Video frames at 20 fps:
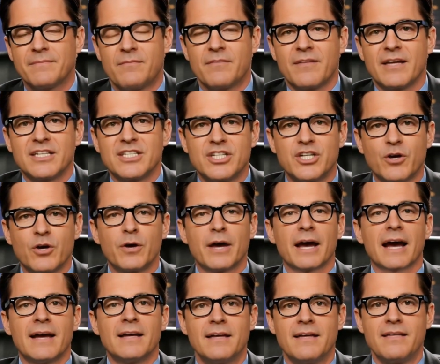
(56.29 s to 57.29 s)

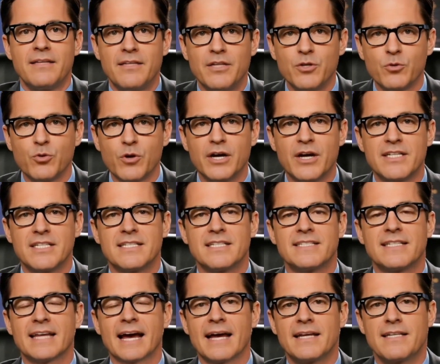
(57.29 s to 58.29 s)
Nigeria, the United
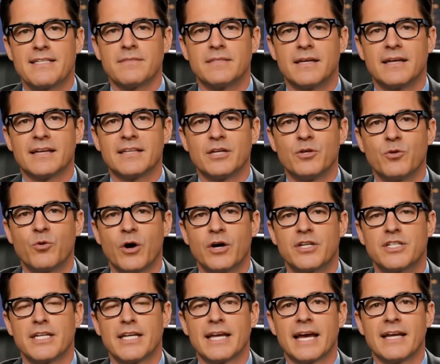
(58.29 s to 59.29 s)
States, the
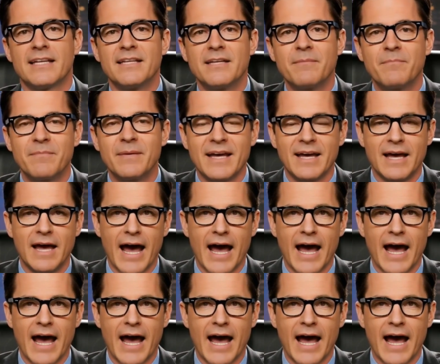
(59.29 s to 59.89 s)
United Kingdom,